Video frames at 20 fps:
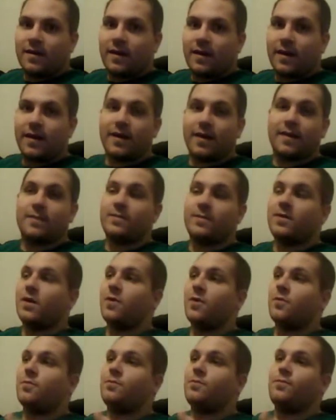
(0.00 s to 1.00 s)

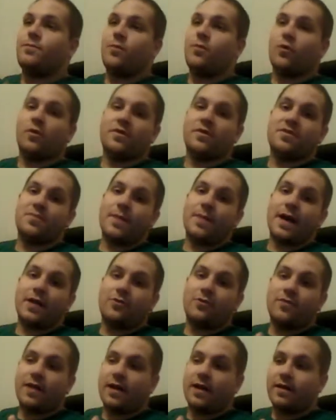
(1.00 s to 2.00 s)
Boris
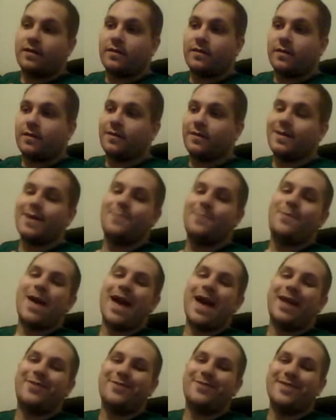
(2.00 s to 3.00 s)
Badrunov.
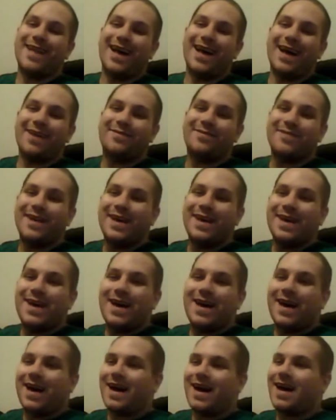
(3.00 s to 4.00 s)
Badrunov.
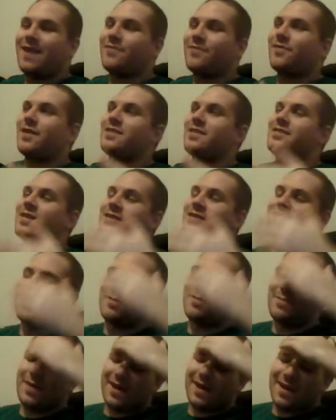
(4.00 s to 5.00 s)
I forget his last
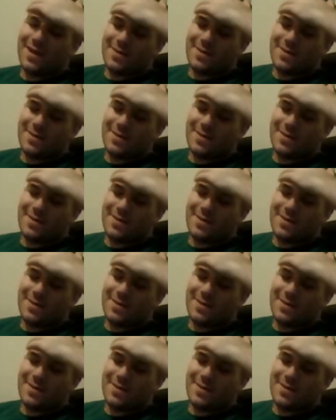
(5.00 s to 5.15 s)
name.